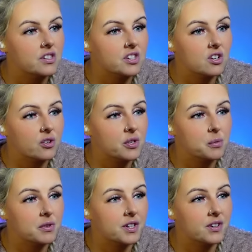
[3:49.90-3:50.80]
skulls
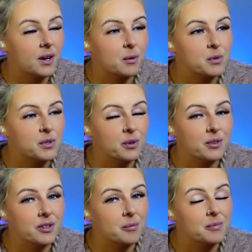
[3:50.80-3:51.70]
with crowns
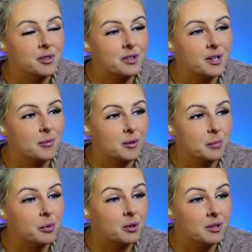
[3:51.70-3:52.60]
on them, so they were
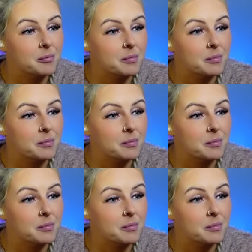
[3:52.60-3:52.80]
important